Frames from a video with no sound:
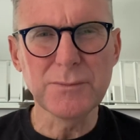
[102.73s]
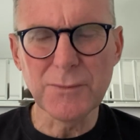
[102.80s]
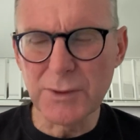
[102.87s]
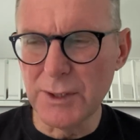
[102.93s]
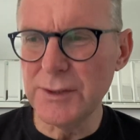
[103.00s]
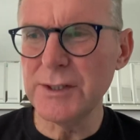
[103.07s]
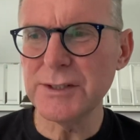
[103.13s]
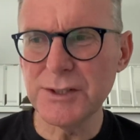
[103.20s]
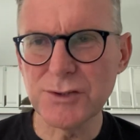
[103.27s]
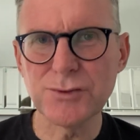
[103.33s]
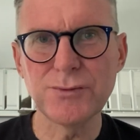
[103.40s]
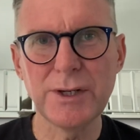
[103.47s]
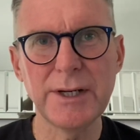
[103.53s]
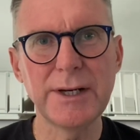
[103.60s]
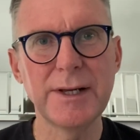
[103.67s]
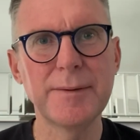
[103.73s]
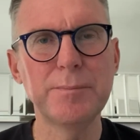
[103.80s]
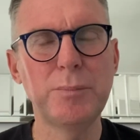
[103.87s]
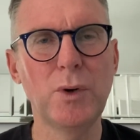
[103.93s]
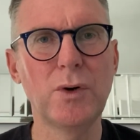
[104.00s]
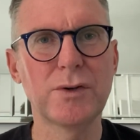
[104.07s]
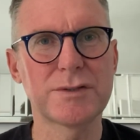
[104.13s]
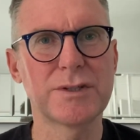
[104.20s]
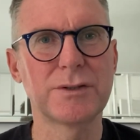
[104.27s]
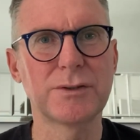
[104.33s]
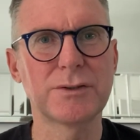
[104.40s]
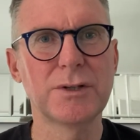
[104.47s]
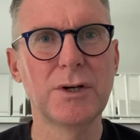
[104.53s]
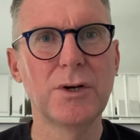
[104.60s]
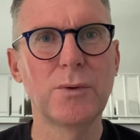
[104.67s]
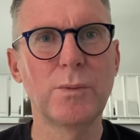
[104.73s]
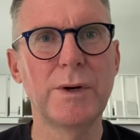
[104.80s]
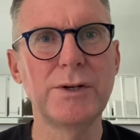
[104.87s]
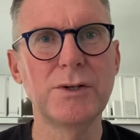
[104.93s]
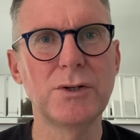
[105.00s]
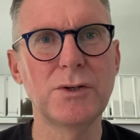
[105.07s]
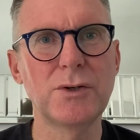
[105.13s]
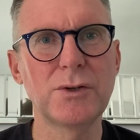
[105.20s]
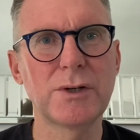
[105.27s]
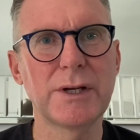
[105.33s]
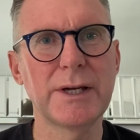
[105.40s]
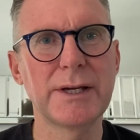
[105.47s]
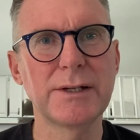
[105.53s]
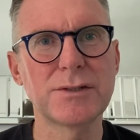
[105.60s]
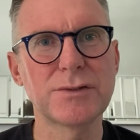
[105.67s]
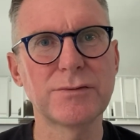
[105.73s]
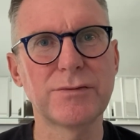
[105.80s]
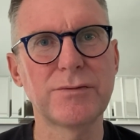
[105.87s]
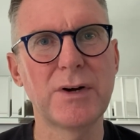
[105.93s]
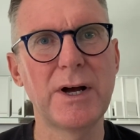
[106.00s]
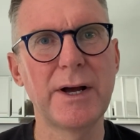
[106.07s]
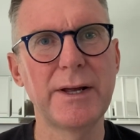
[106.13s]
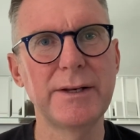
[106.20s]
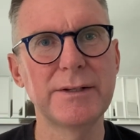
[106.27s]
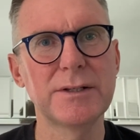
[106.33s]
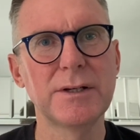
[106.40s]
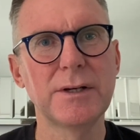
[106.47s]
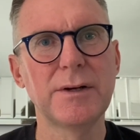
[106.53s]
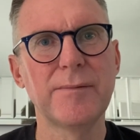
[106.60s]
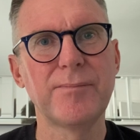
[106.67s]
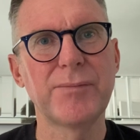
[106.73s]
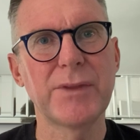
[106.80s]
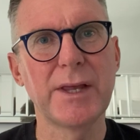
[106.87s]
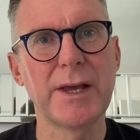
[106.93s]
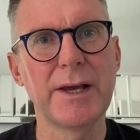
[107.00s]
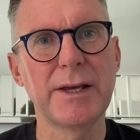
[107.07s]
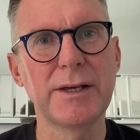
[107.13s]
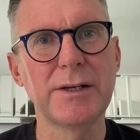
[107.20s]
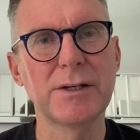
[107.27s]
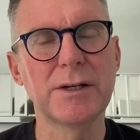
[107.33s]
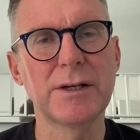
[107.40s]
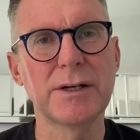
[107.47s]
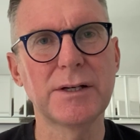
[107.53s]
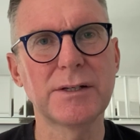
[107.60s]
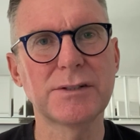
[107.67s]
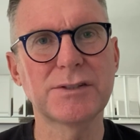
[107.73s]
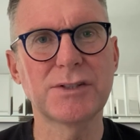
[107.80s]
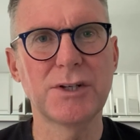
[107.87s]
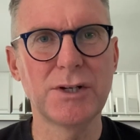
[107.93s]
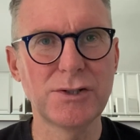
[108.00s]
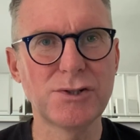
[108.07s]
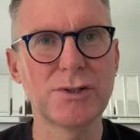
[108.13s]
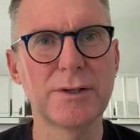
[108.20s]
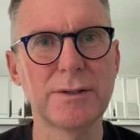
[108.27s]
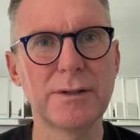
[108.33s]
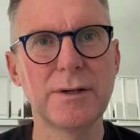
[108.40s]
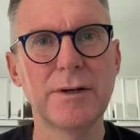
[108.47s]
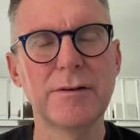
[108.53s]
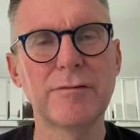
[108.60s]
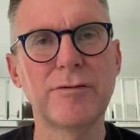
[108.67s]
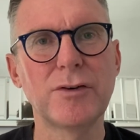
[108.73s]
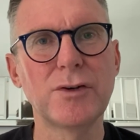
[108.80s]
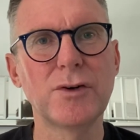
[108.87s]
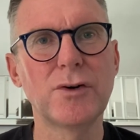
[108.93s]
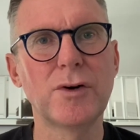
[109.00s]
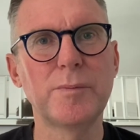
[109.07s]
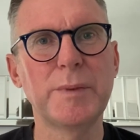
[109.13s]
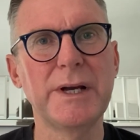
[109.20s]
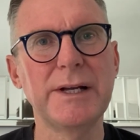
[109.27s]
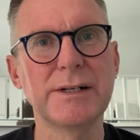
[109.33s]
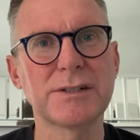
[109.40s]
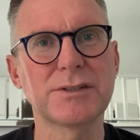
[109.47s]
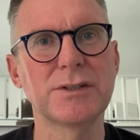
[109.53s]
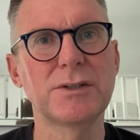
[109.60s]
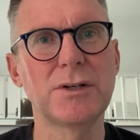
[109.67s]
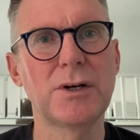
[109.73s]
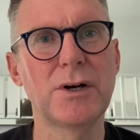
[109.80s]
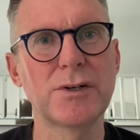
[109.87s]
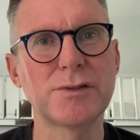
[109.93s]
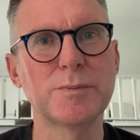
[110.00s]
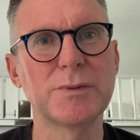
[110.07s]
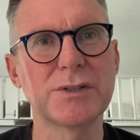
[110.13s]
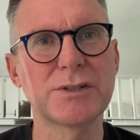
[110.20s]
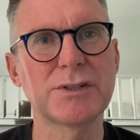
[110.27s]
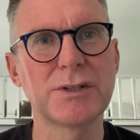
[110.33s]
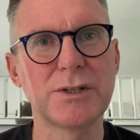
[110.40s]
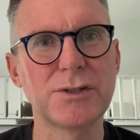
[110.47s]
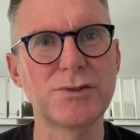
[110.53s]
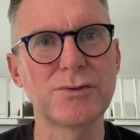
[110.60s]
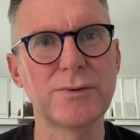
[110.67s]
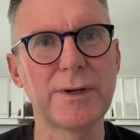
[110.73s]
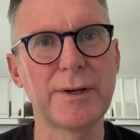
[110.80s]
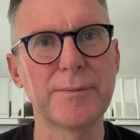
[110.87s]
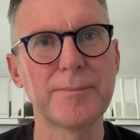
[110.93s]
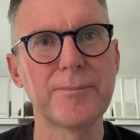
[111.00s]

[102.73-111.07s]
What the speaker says: And this is really important when you're looking to find a surgeon for your penis enlargement surgery.